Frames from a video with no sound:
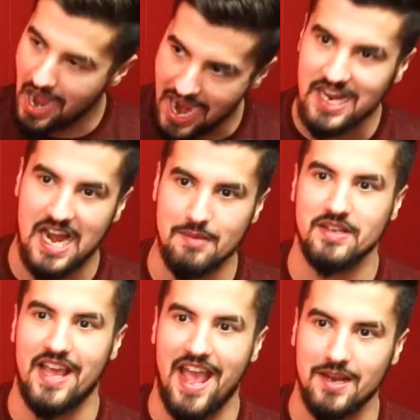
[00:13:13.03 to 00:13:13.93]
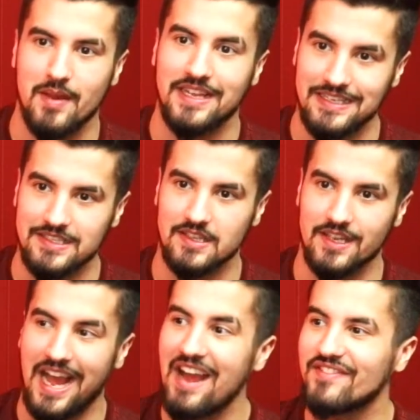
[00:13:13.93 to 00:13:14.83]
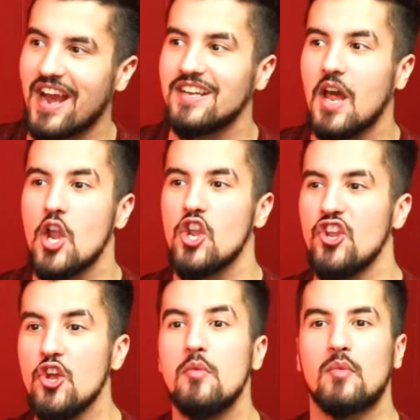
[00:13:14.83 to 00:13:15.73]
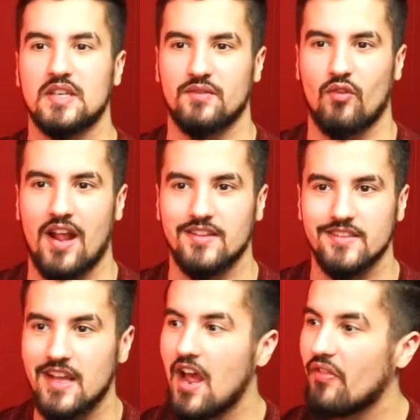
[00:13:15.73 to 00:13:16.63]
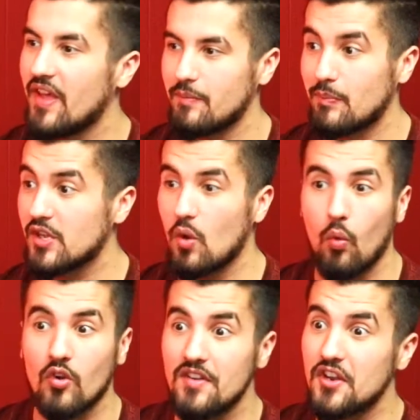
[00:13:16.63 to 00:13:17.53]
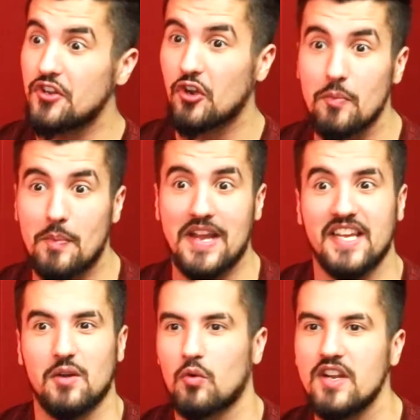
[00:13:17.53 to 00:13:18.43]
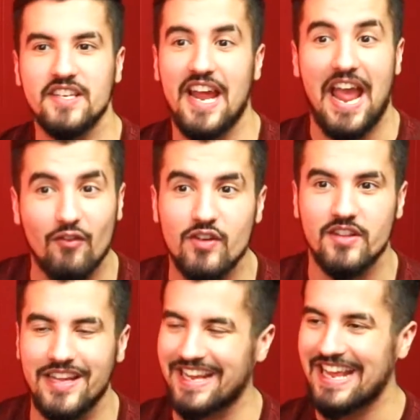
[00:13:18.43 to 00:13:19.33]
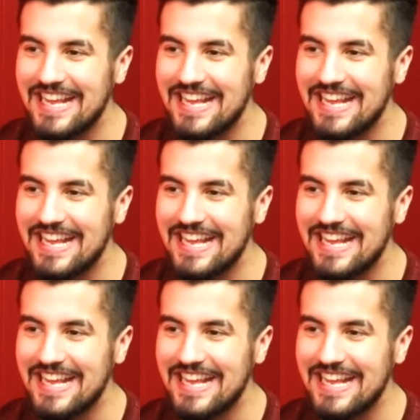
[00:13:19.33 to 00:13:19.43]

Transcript: I got him into anime easily. I've gotten numerous friends that were into dirt biking, were into everything,